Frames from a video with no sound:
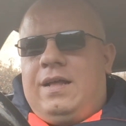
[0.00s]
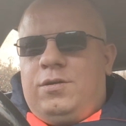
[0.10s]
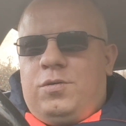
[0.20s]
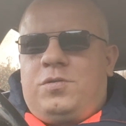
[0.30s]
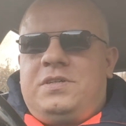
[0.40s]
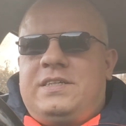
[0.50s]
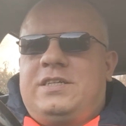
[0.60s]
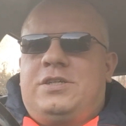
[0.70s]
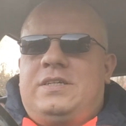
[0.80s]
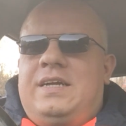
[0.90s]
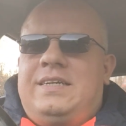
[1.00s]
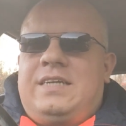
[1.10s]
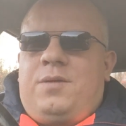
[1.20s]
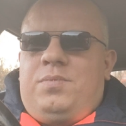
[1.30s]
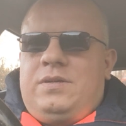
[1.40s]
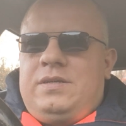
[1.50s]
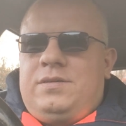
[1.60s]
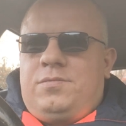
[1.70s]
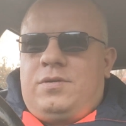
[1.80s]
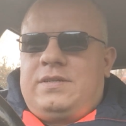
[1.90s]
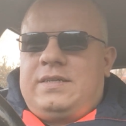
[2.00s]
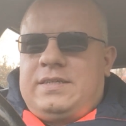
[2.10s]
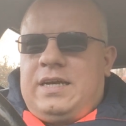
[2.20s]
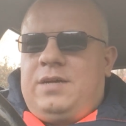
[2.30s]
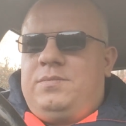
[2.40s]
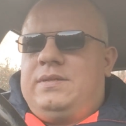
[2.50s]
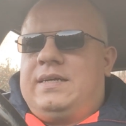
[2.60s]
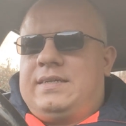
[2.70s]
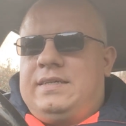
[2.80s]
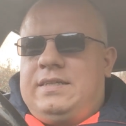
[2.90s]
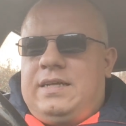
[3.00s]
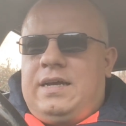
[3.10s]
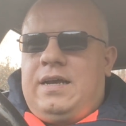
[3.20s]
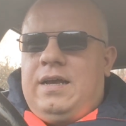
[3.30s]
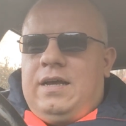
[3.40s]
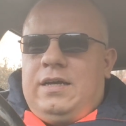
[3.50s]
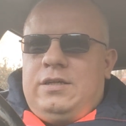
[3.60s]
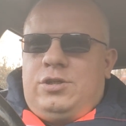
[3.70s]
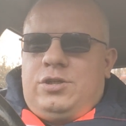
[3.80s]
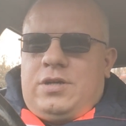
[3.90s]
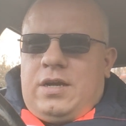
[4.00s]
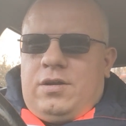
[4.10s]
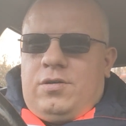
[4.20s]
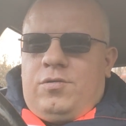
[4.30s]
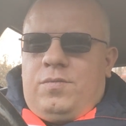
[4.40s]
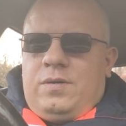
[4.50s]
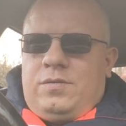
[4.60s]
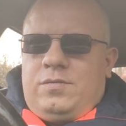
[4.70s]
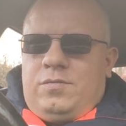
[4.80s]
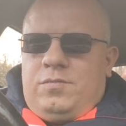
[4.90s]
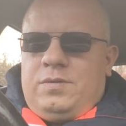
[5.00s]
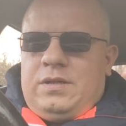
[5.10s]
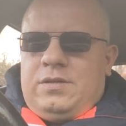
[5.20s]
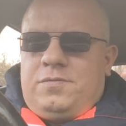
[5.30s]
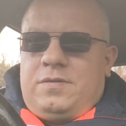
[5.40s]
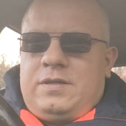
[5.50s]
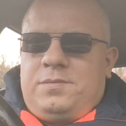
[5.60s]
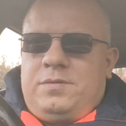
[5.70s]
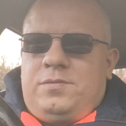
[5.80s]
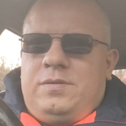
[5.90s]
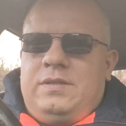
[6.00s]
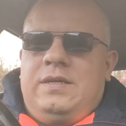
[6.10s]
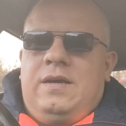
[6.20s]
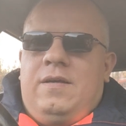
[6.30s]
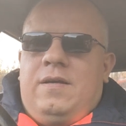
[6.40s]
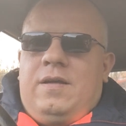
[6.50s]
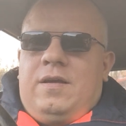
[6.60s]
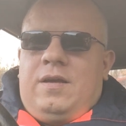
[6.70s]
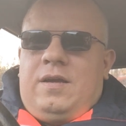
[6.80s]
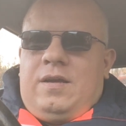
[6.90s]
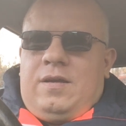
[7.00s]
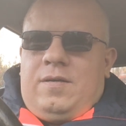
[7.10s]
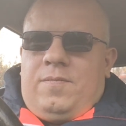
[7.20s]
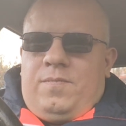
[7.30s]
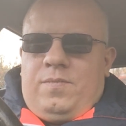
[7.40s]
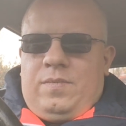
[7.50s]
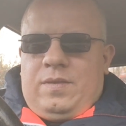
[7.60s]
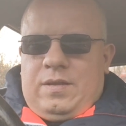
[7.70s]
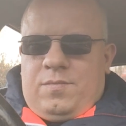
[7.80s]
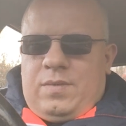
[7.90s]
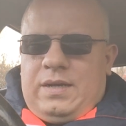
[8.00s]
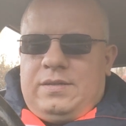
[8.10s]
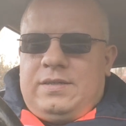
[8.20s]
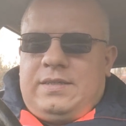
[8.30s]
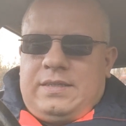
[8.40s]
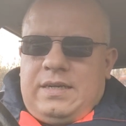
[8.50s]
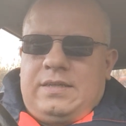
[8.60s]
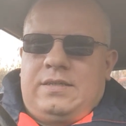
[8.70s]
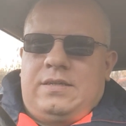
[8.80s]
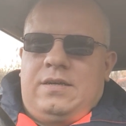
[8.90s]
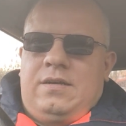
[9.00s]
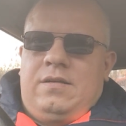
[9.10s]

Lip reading: New York is just an example. It was the same in Chicago, but it will be the difference between -6